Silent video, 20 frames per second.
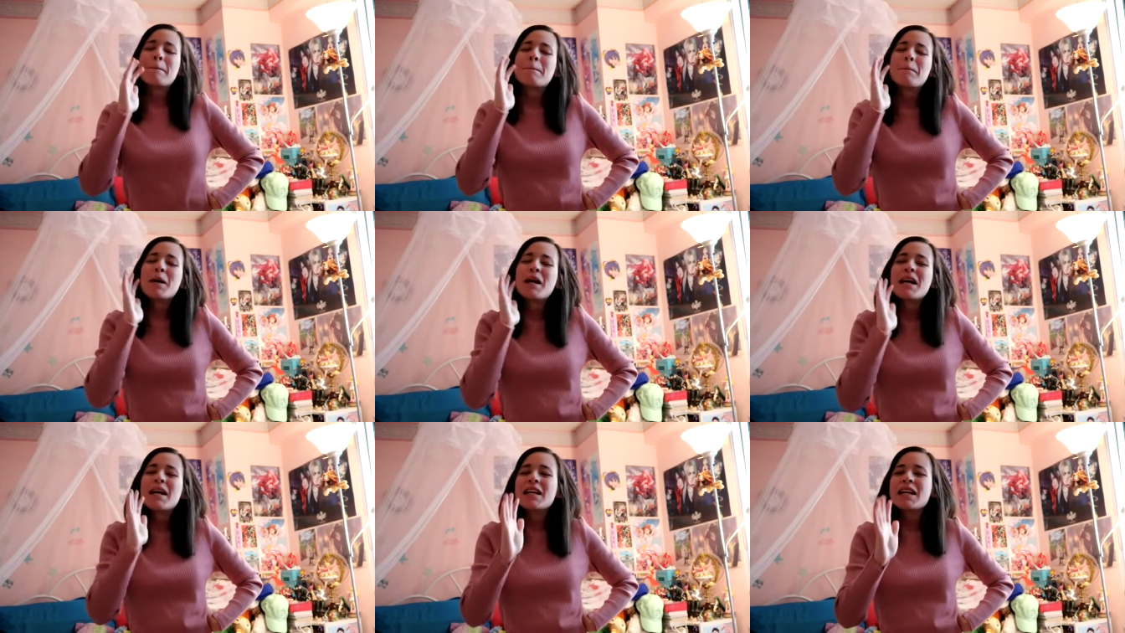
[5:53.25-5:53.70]

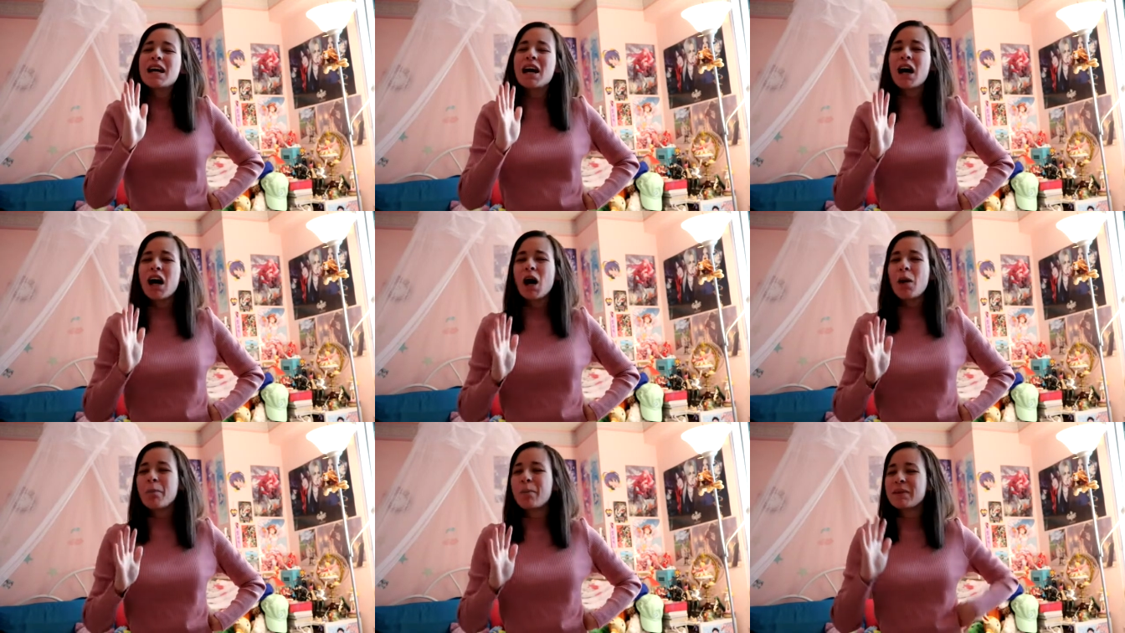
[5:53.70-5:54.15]
but
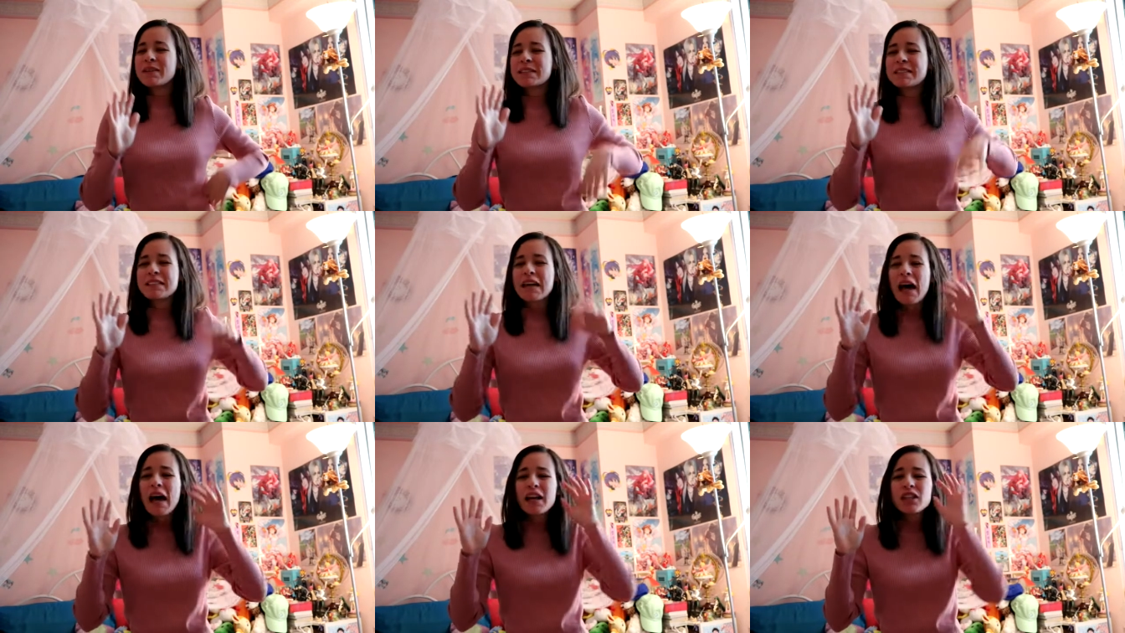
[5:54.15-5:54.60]

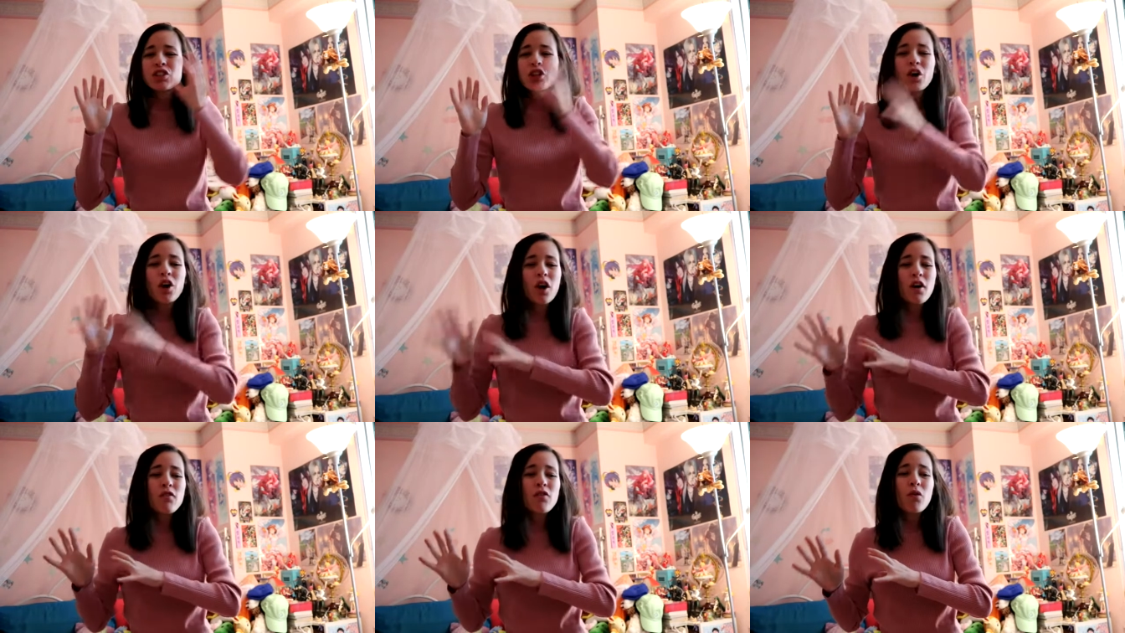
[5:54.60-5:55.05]
besides
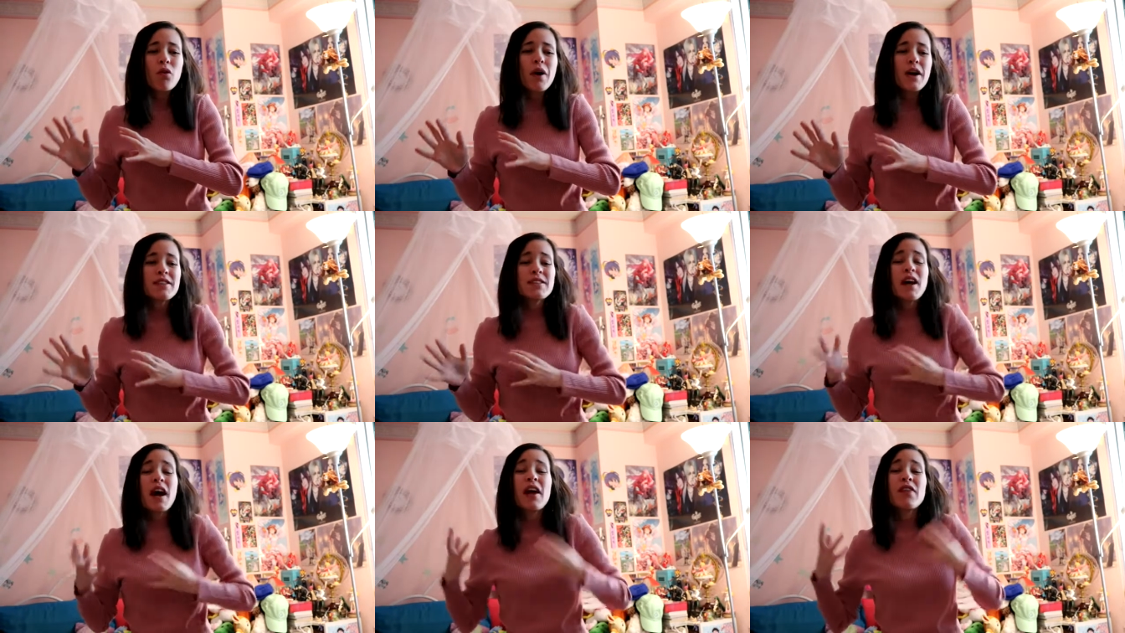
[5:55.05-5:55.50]
her
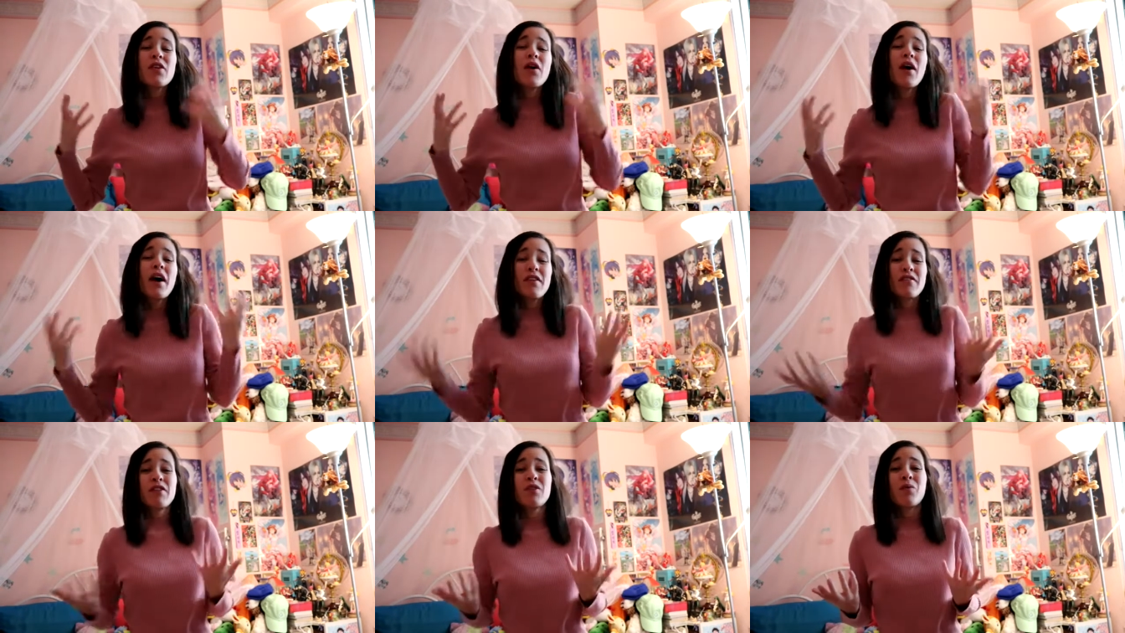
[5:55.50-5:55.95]
voice, I
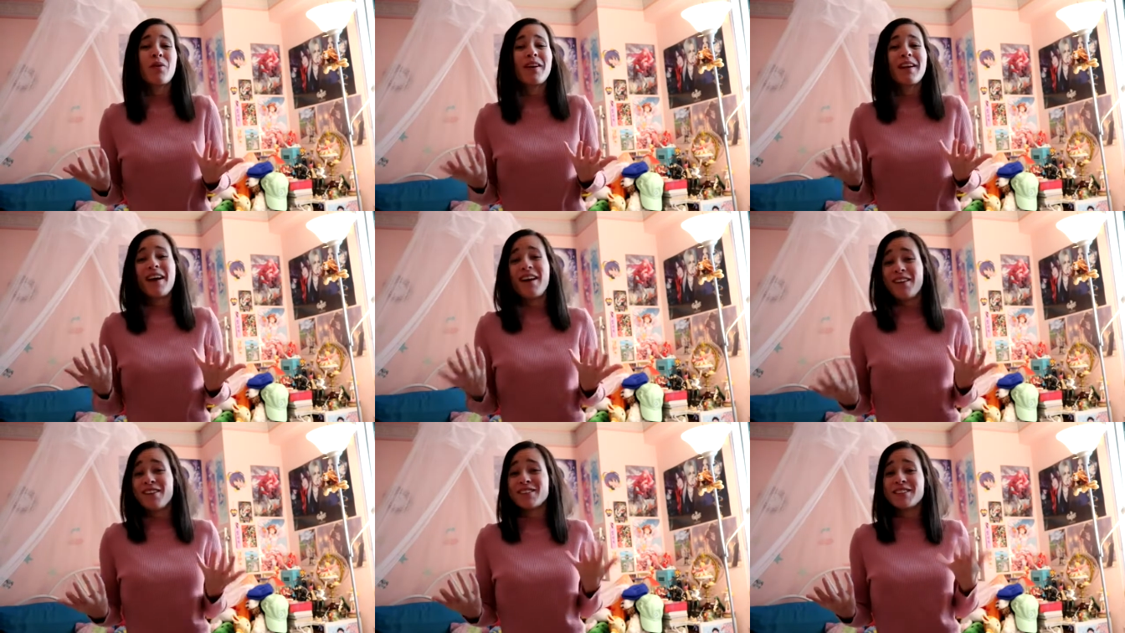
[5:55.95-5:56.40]
thought everyone
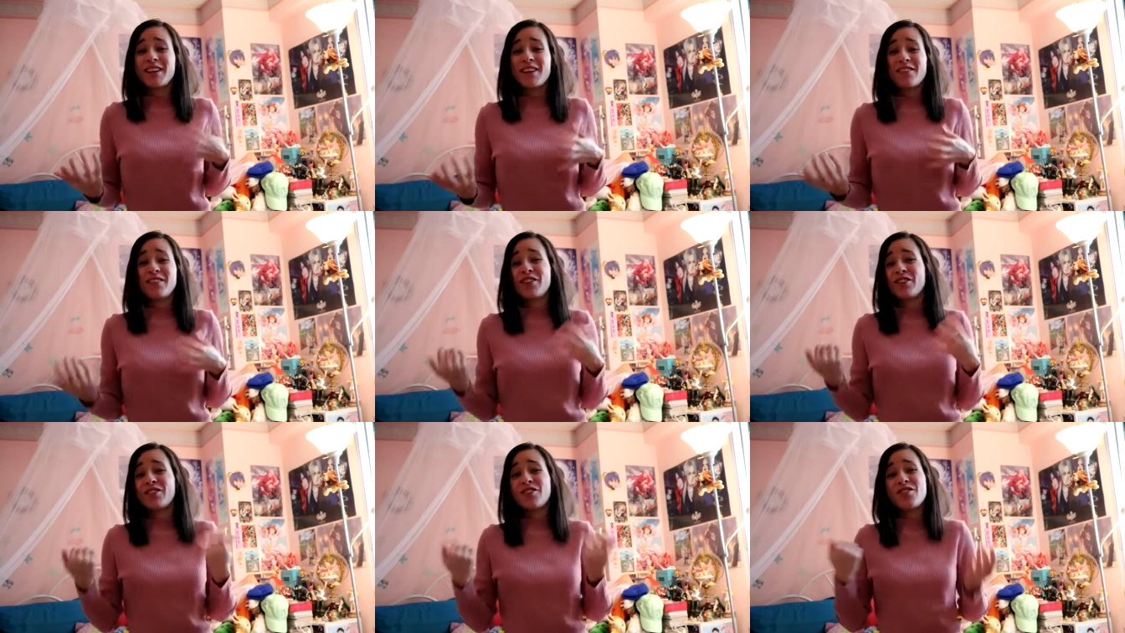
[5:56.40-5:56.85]
else
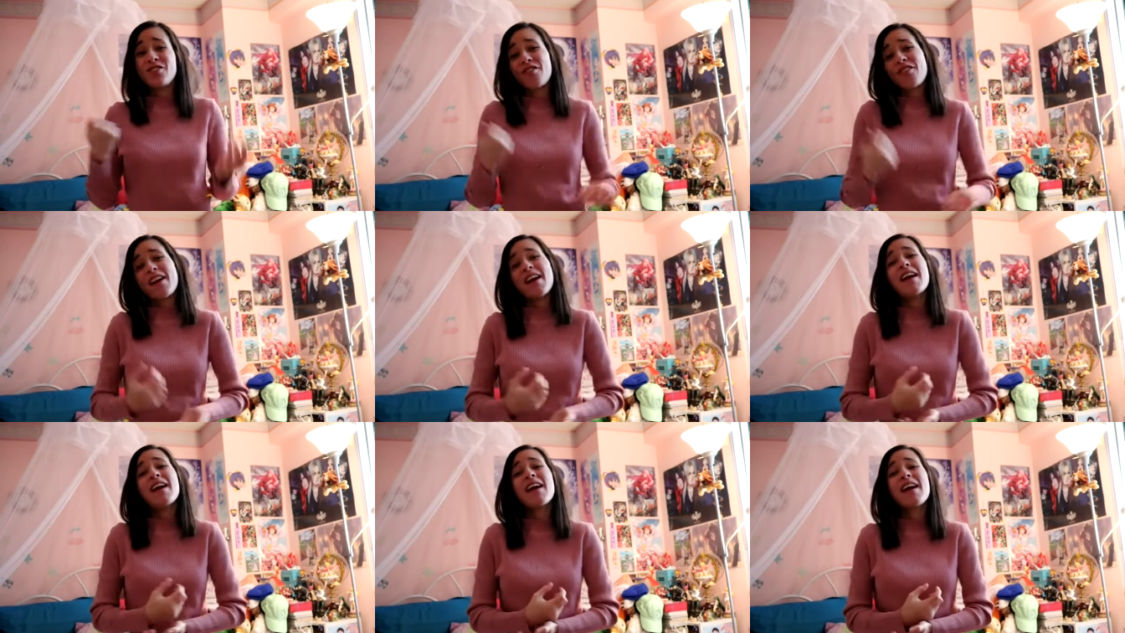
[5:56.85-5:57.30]
sounded
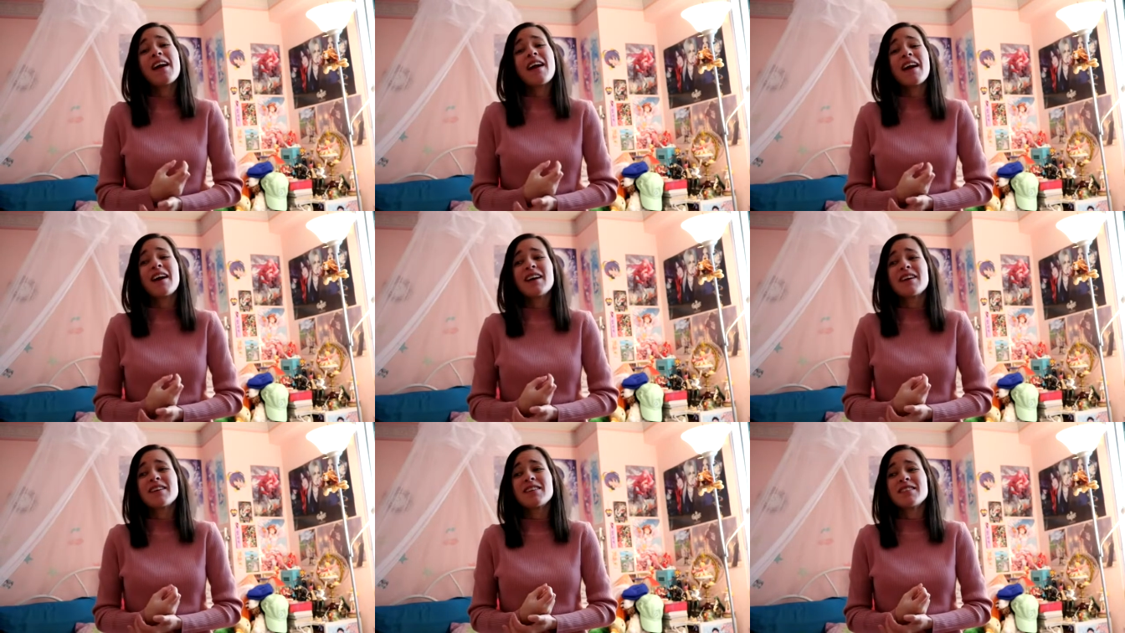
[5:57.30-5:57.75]
great,
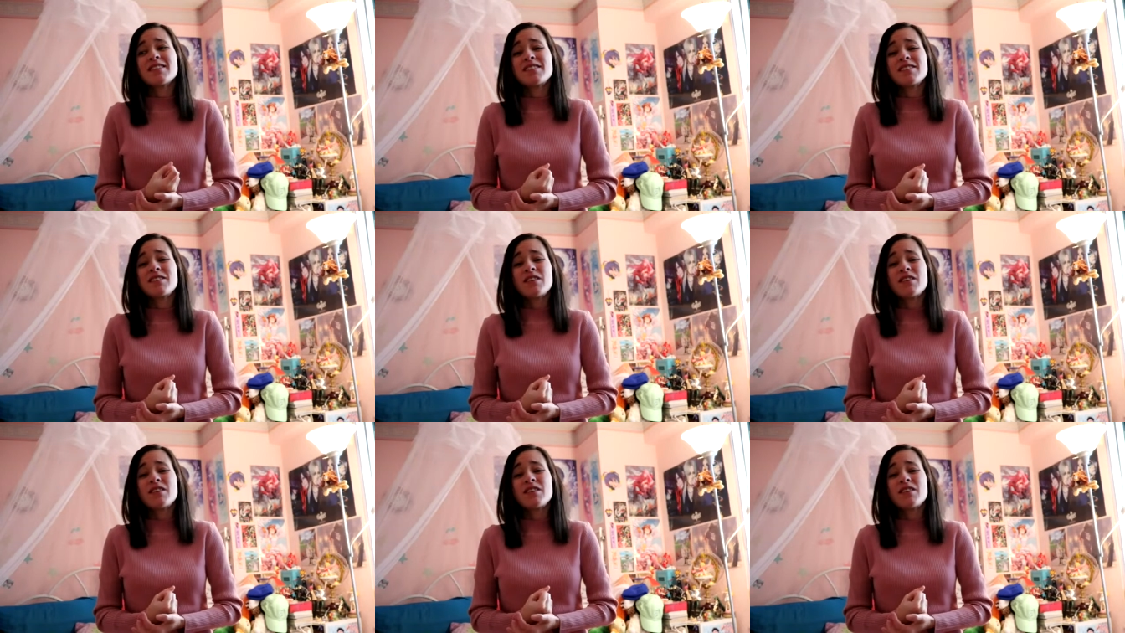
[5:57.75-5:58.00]
and,